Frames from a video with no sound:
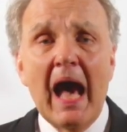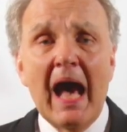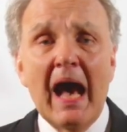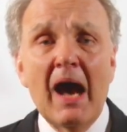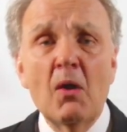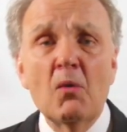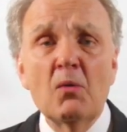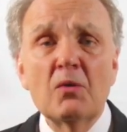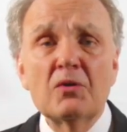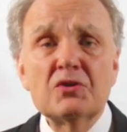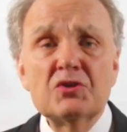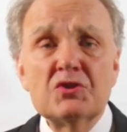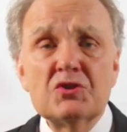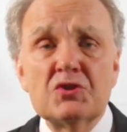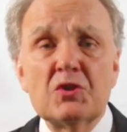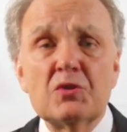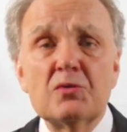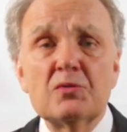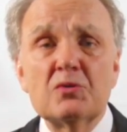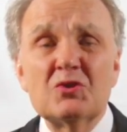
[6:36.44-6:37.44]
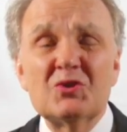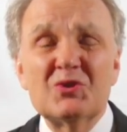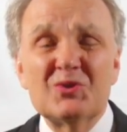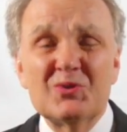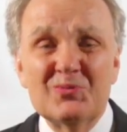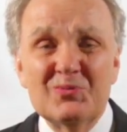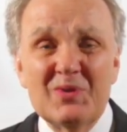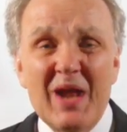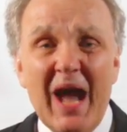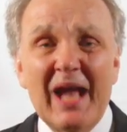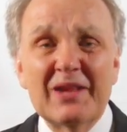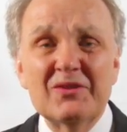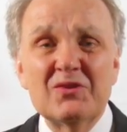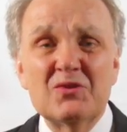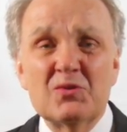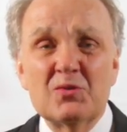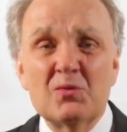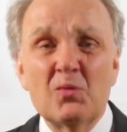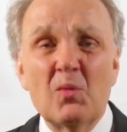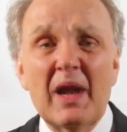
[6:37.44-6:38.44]
Our students do
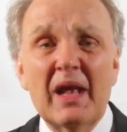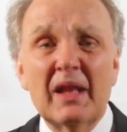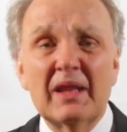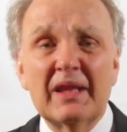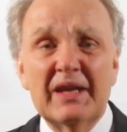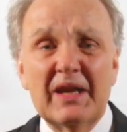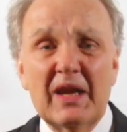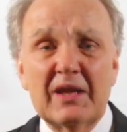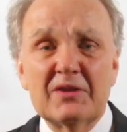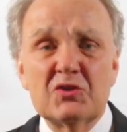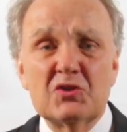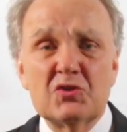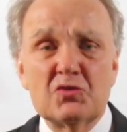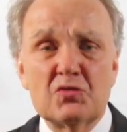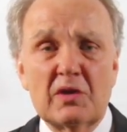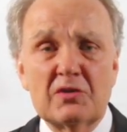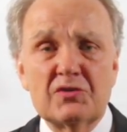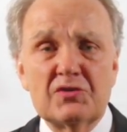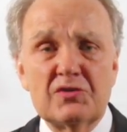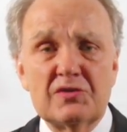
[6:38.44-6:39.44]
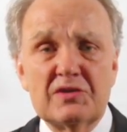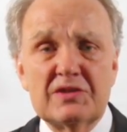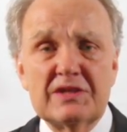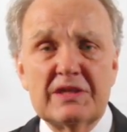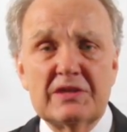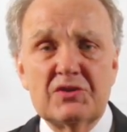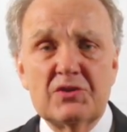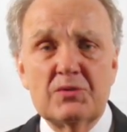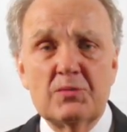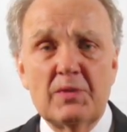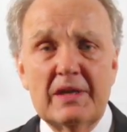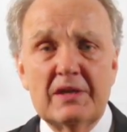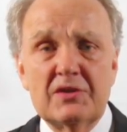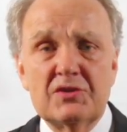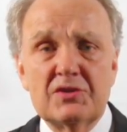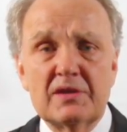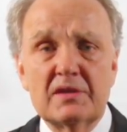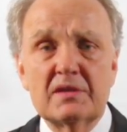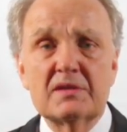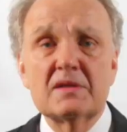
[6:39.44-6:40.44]
not do well in unstructured
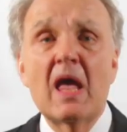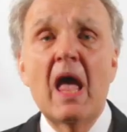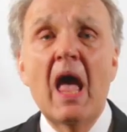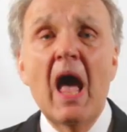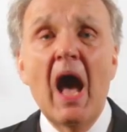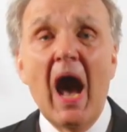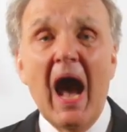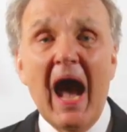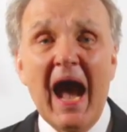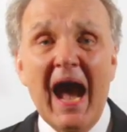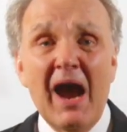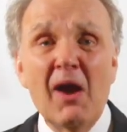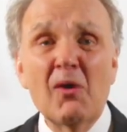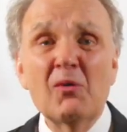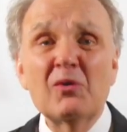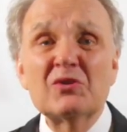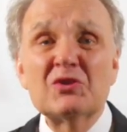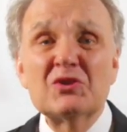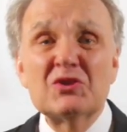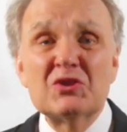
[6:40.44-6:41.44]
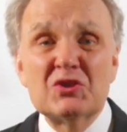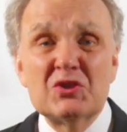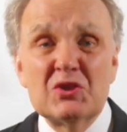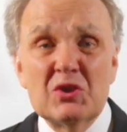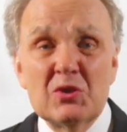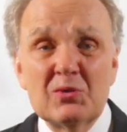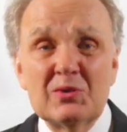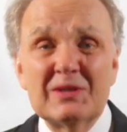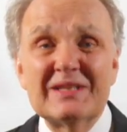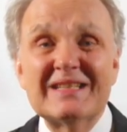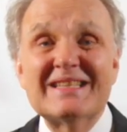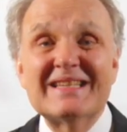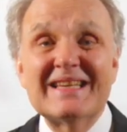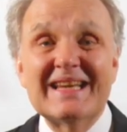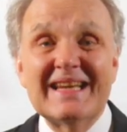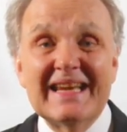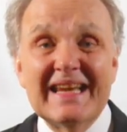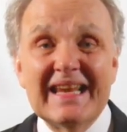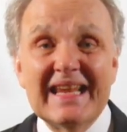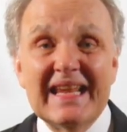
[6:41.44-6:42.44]
situations. Our students
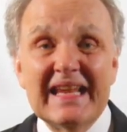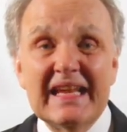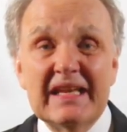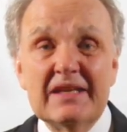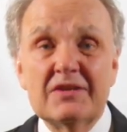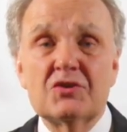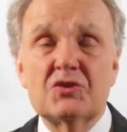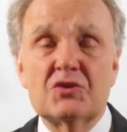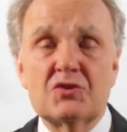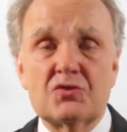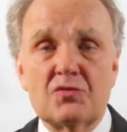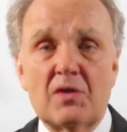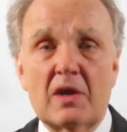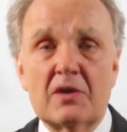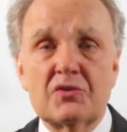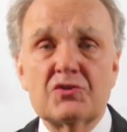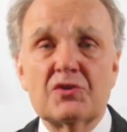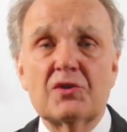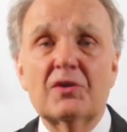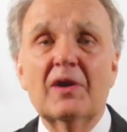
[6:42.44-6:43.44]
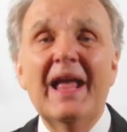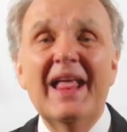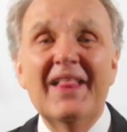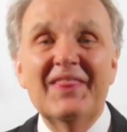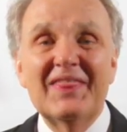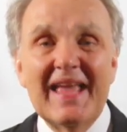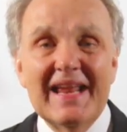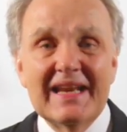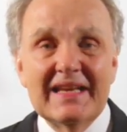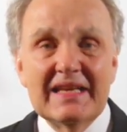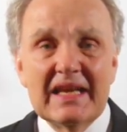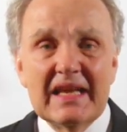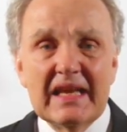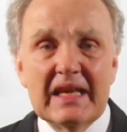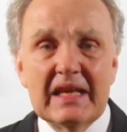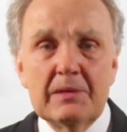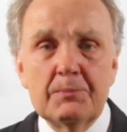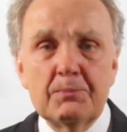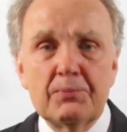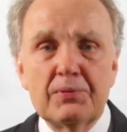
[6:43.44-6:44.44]
need structure. They
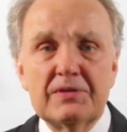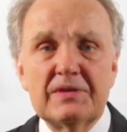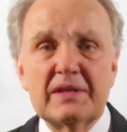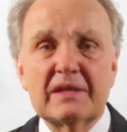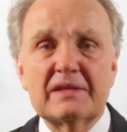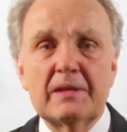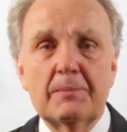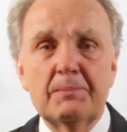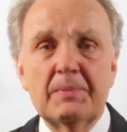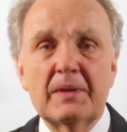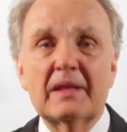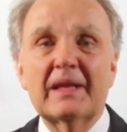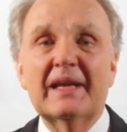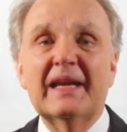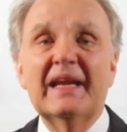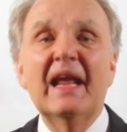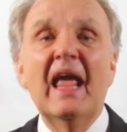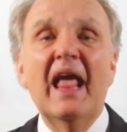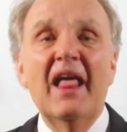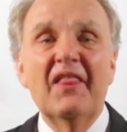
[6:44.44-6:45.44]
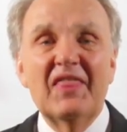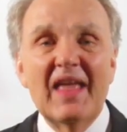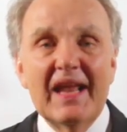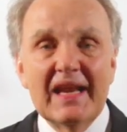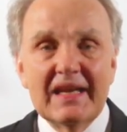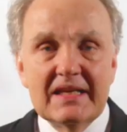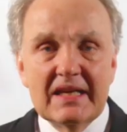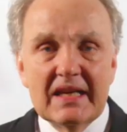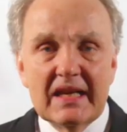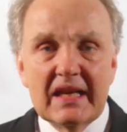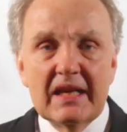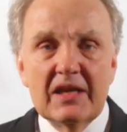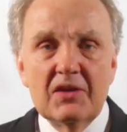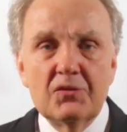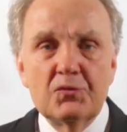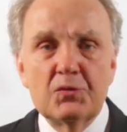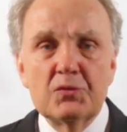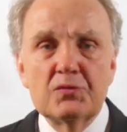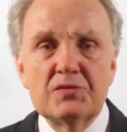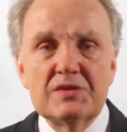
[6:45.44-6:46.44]
need predictability. They
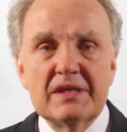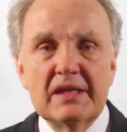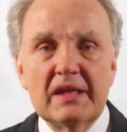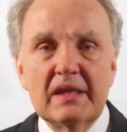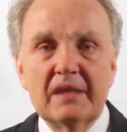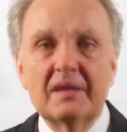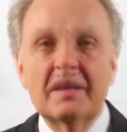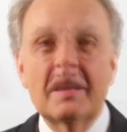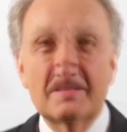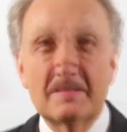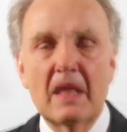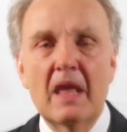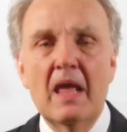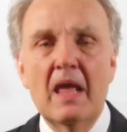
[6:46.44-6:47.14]
need routine.